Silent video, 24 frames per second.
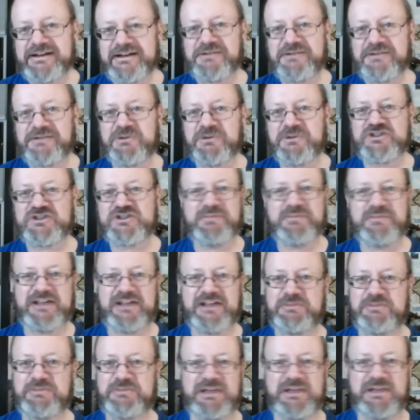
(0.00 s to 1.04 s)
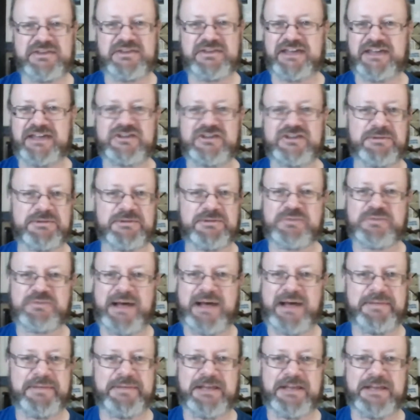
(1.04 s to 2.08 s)
which makes me think someone's
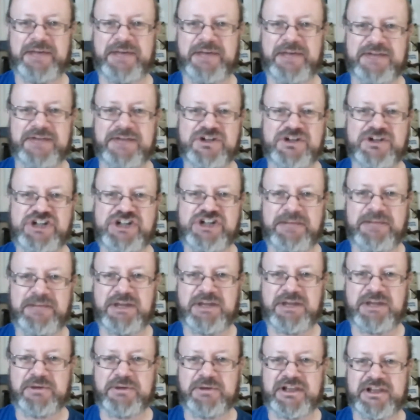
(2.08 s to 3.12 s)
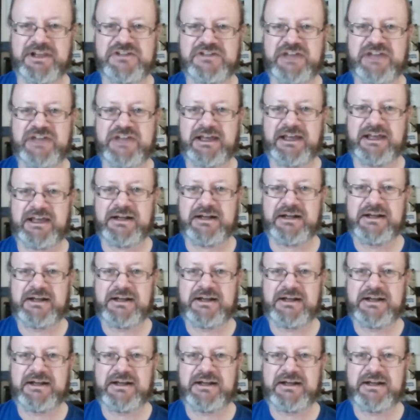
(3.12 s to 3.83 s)
popping up out of a chimney when they say it?